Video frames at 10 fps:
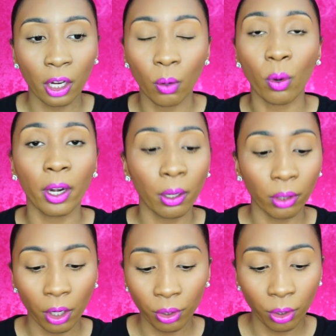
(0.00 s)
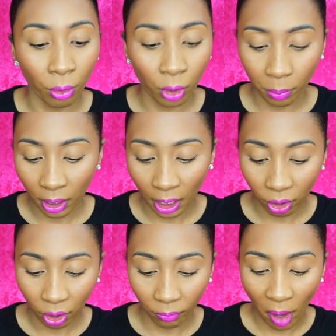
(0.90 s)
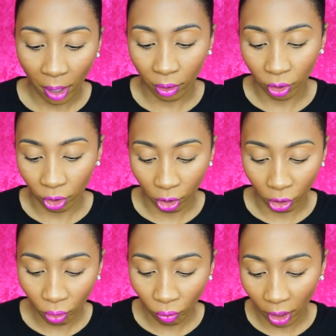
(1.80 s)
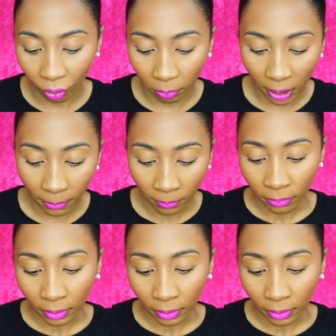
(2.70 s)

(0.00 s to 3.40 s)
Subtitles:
I could work out the undertones, but that powder is just too red for me.